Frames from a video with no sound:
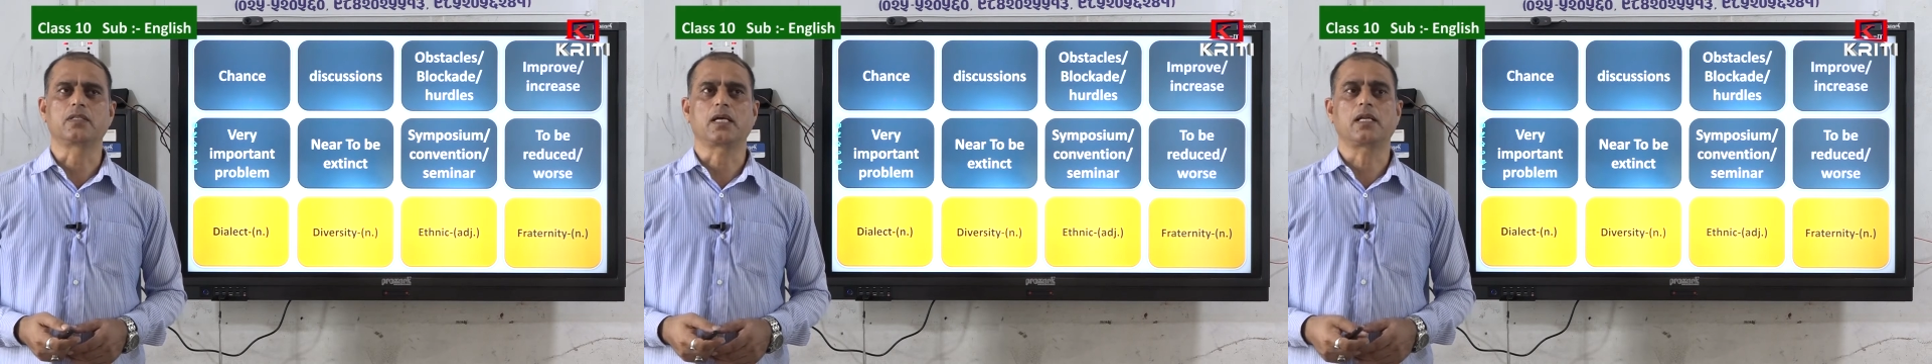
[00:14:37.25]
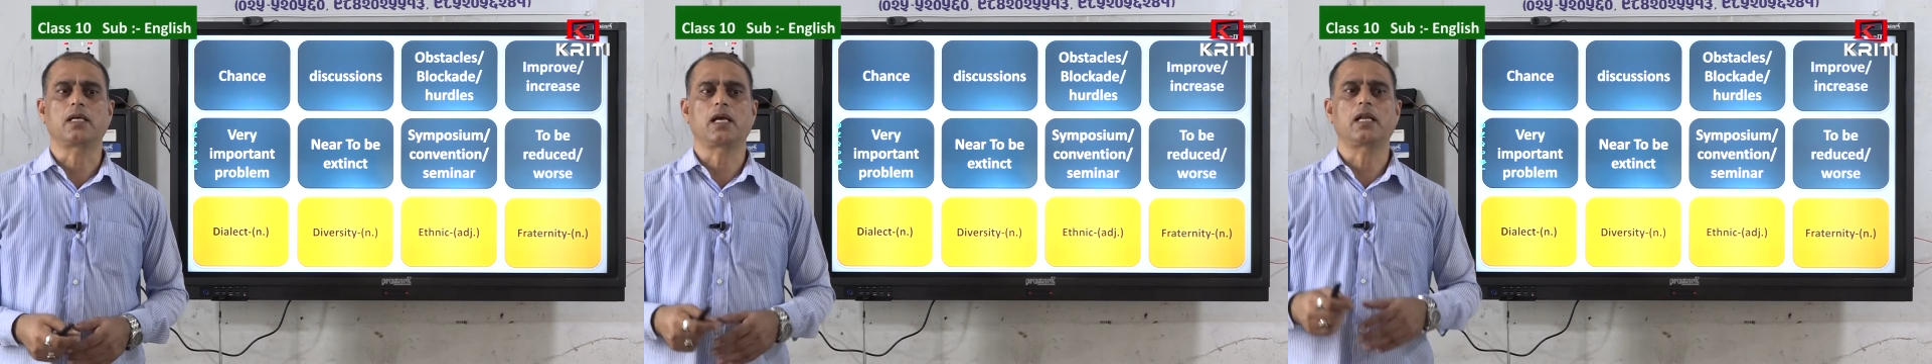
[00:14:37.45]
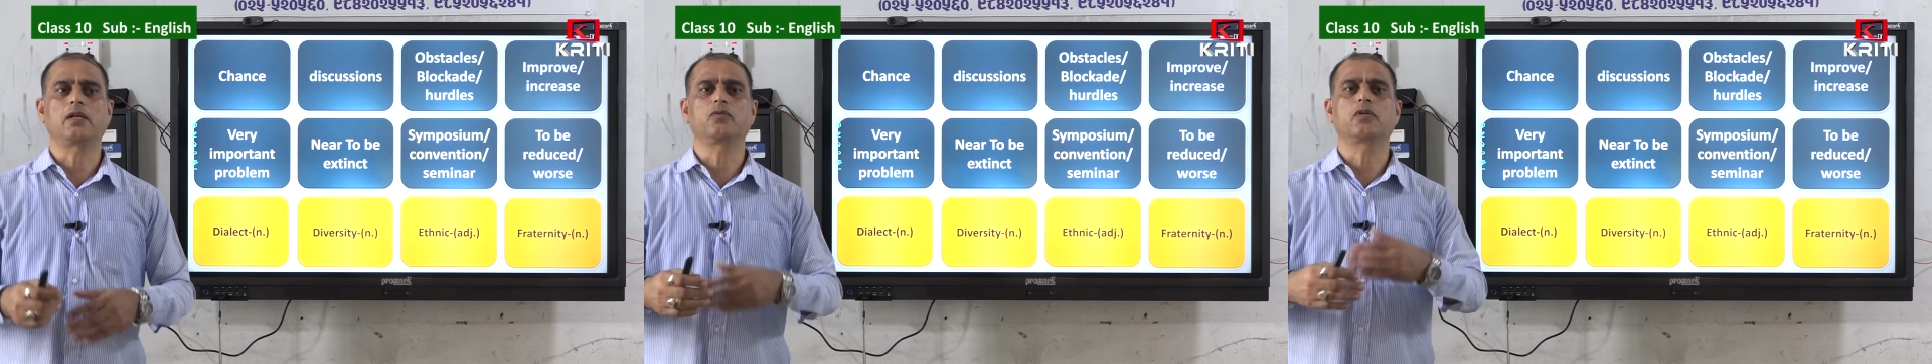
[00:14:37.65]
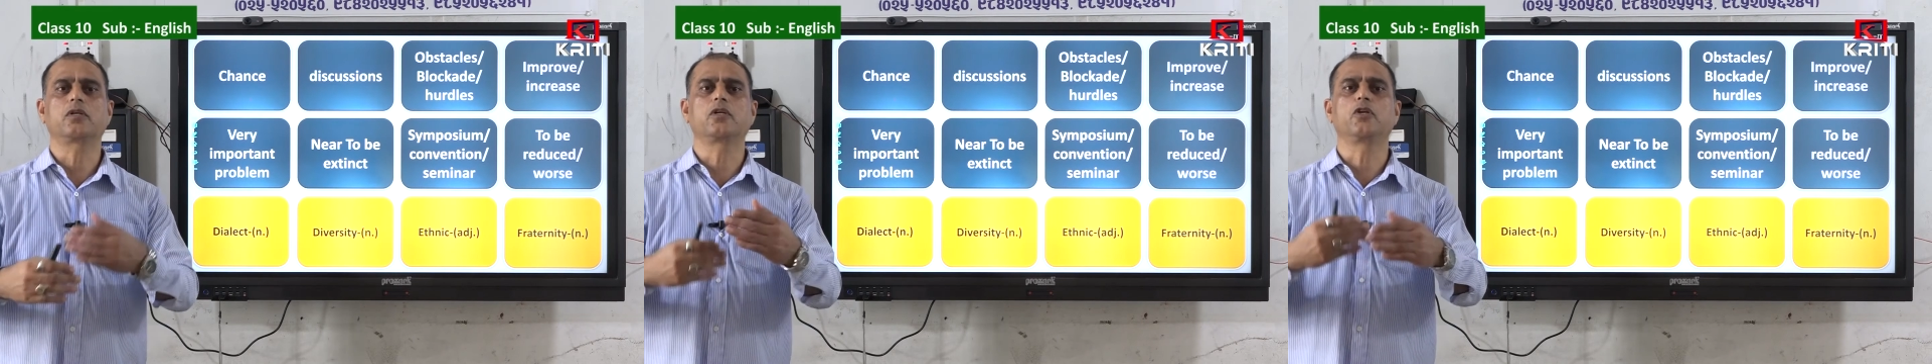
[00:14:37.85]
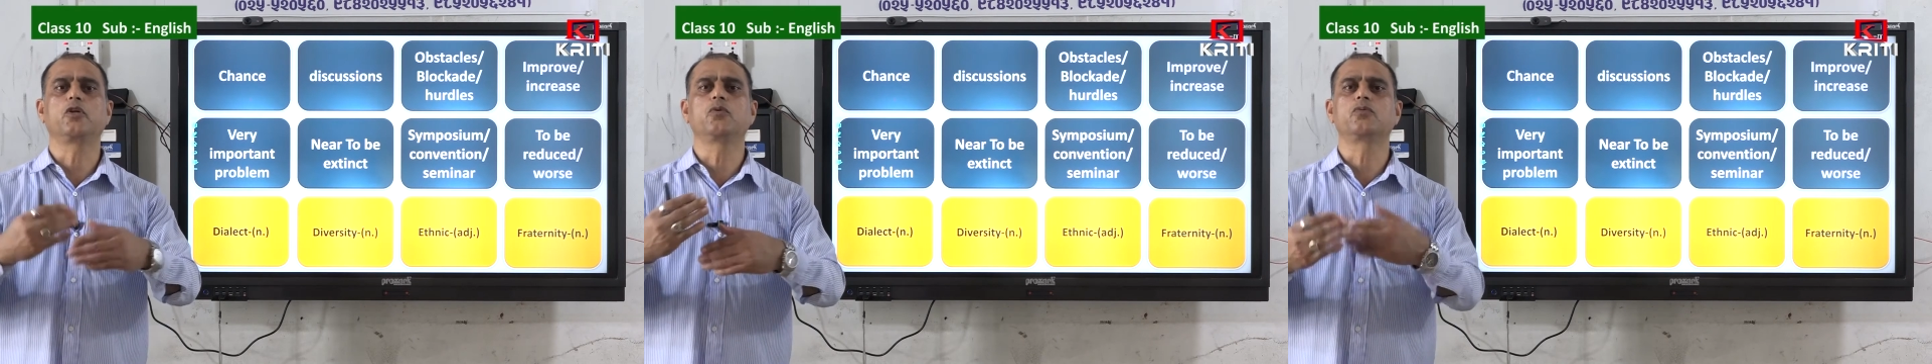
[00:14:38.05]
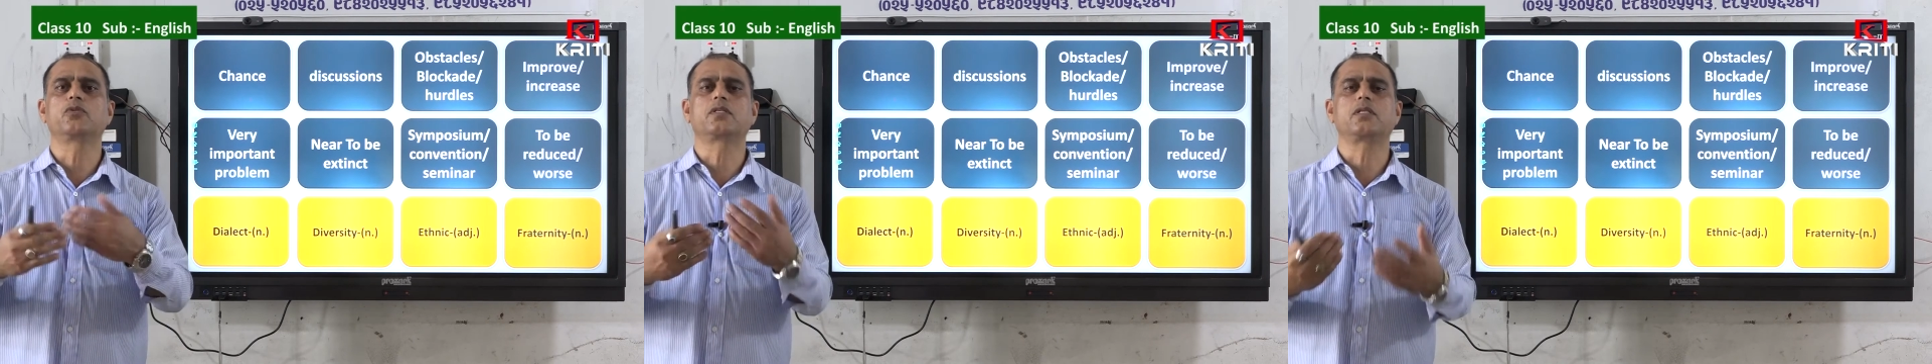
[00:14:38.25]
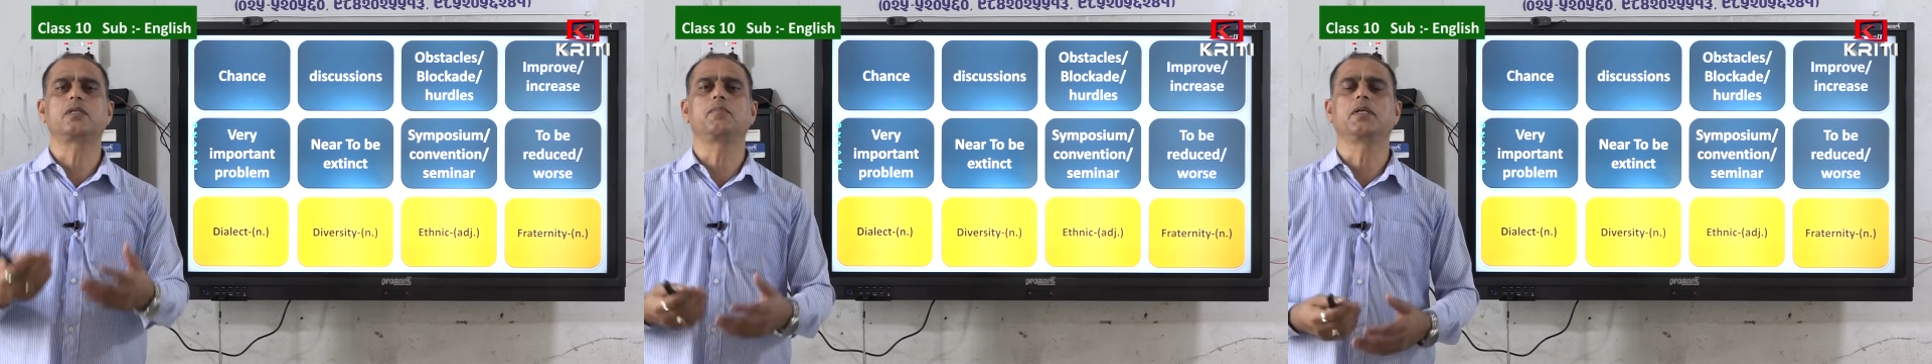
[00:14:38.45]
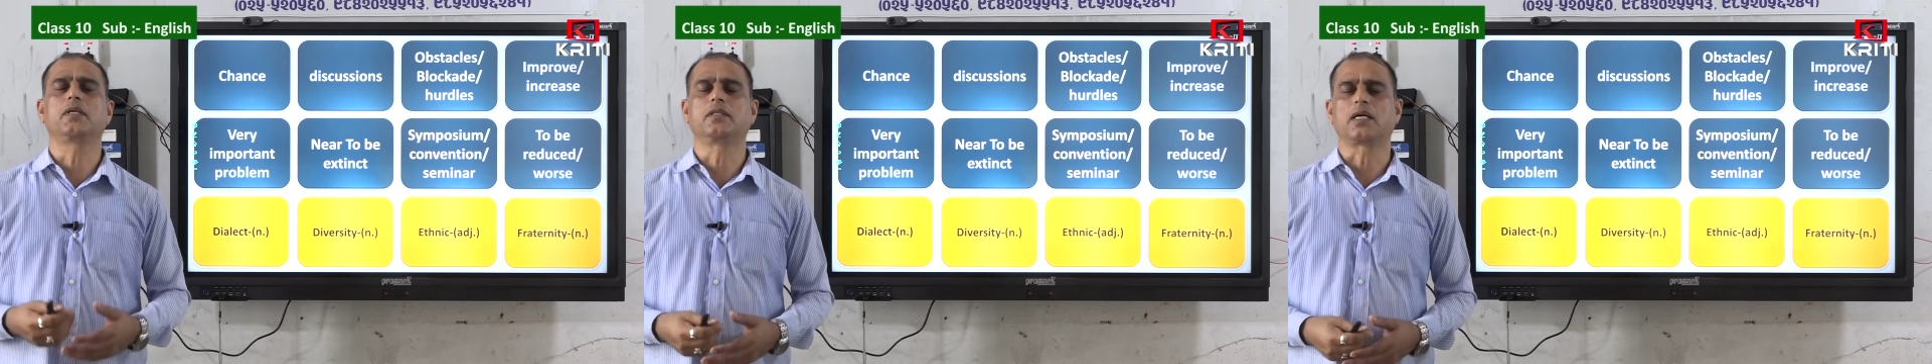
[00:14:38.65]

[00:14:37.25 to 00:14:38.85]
and another new similar